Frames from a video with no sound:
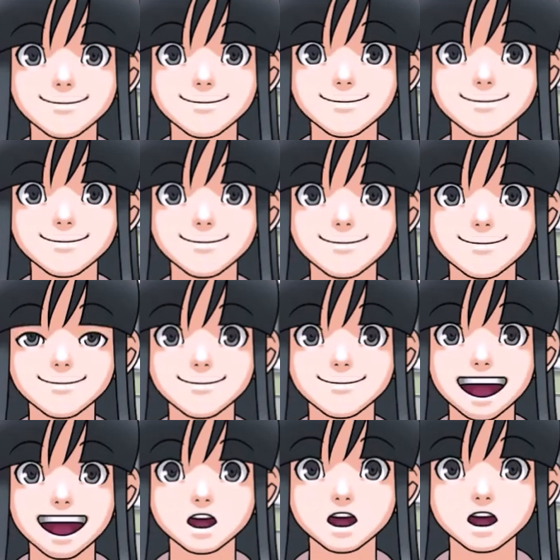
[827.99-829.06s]
Who lives
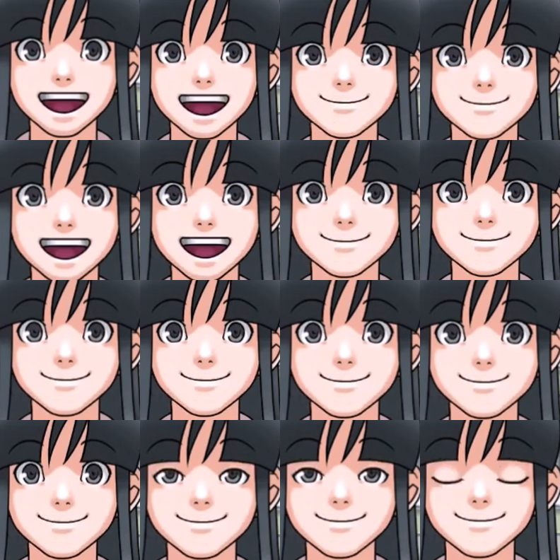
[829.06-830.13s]
in that room behind the
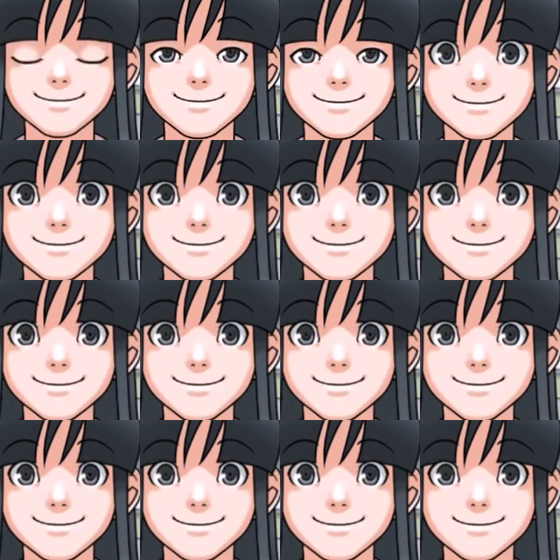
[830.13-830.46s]
window up there?